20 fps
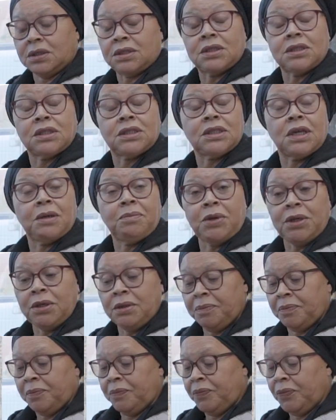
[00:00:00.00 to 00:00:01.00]
the summer.
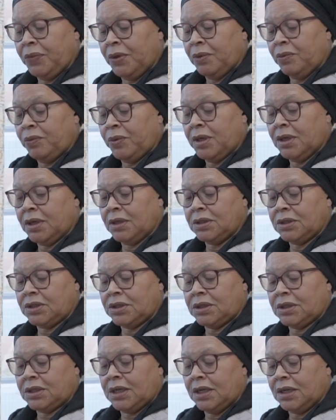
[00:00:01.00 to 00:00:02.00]
You can
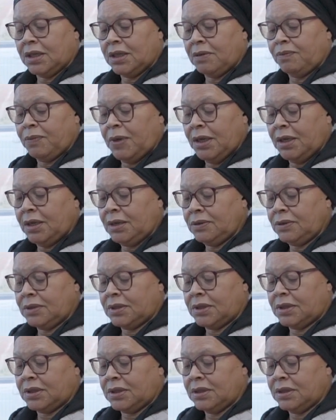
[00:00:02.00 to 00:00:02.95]
just take them out.